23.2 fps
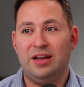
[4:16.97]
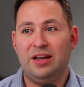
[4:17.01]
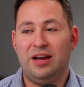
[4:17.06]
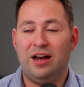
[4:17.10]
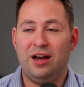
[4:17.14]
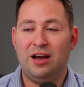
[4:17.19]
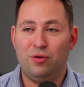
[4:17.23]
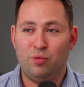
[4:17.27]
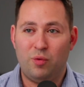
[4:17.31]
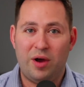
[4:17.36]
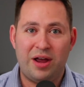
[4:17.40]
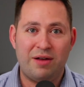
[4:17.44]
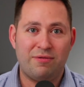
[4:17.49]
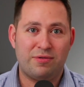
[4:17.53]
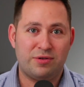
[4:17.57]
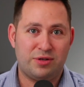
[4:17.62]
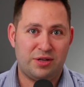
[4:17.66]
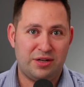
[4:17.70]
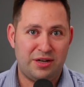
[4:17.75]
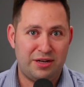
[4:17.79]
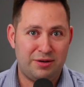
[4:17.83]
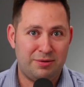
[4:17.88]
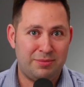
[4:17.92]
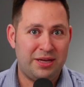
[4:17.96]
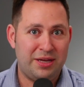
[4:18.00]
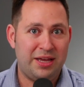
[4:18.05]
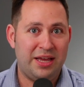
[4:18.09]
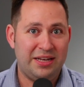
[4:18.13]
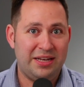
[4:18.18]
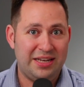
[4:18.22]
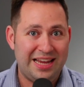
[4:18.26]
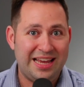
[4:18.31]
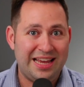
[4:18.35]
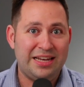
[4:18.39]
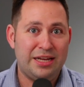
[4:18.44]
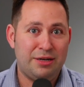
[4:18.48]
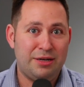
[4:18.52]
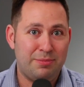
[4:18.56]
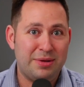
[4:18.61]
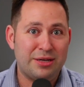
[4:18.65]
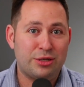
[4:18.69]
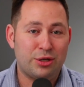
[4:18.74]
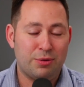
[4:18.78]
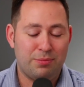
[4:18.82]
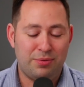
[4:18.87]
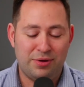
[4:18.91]
waivers and
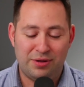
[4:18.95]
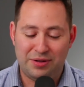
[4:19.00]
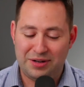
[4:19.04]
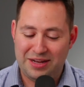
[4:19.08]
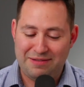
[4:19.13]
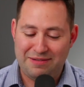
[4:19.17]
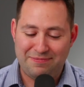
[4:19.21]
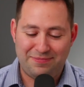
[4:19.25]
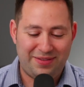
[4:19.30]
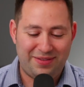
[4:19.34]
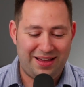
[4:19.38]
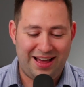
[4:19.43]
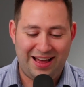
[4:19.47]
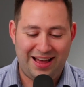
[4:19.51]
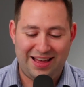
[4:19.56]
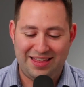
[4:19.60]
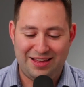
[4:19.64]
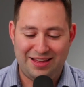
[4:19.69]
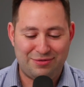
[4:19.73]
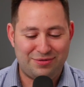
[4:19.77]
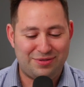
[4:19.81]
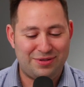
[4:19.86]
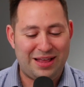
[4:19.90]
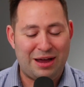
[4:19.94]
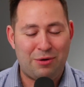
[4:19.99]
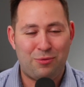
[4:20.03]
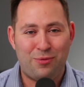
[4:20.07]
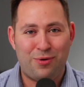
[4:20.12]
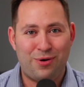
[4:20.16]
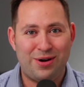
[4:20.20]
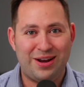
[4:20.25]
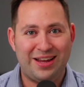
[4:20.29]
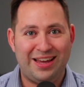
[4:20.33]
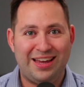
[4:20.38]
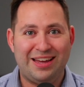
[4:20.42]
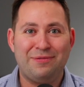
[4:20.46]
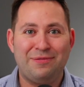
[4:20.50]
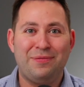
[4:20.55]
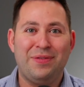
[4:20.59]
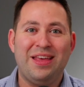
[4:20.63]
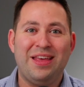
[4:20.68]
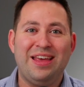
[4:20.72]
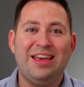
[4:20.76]
inadmissibility, that word again,